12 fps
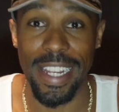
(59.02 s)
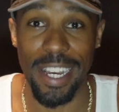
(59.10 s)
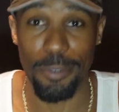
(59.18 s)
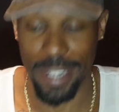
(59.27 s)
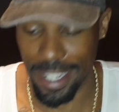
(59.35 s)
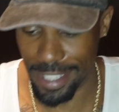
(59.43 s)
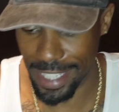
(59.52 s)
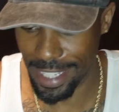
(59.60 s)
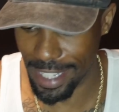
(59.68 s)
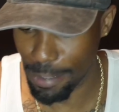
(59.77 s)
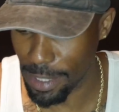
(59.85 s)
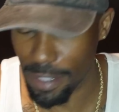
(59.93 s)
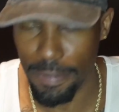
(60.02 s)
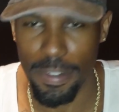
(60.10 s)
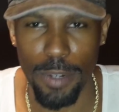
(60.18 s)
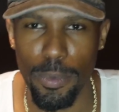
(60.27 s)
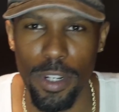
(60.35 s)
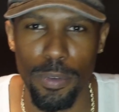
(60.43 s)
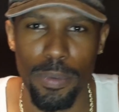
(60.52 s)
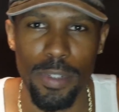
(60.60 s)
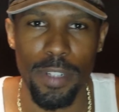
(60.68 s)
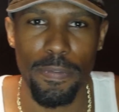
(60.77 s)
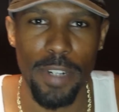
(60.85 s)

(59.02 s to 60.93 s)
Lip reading: that when I was a kid. Like, what the fuck? What the